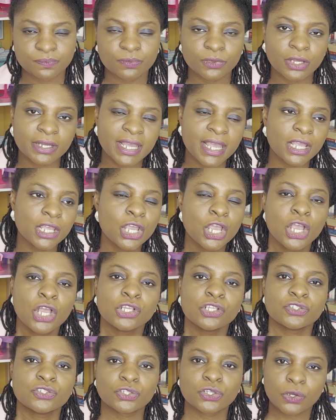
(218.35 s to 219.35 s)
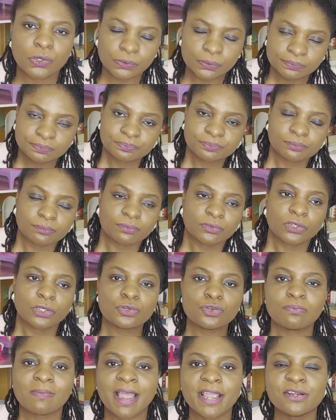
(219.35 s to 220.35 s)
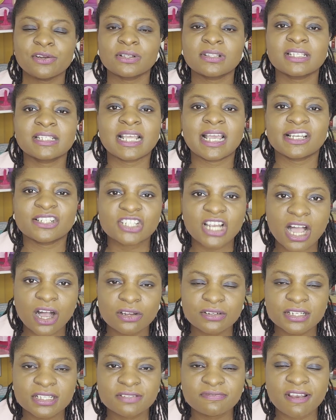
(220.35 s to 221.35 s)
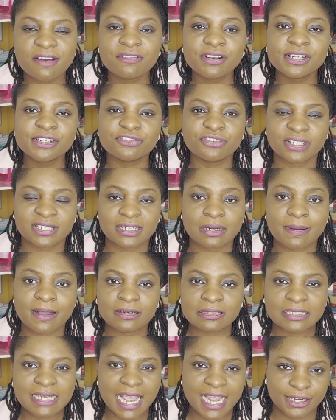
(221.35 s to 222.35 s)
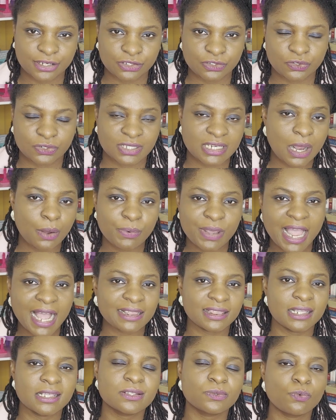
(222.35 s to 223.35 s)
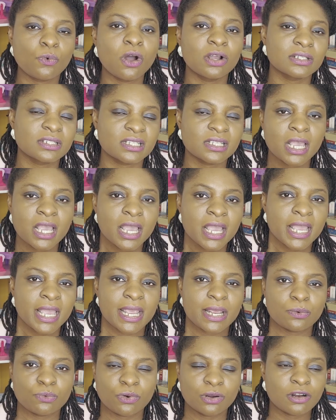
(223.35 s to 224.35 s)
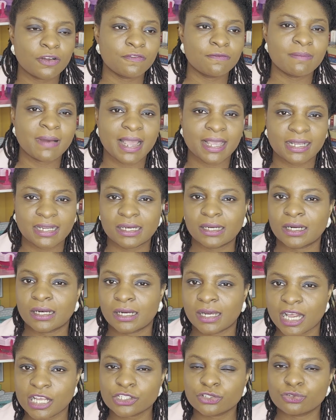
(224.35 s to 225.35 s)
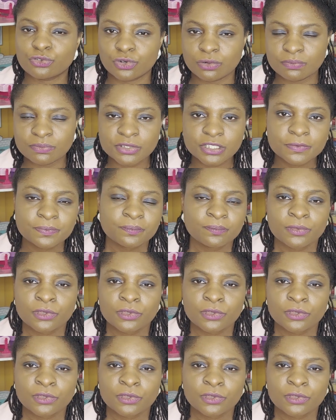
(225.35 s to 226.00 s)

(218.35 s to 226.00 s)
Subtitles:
Okay, so you might notice that a child is very interested about dinosaurs. Now, we had this once in one of my classrooms.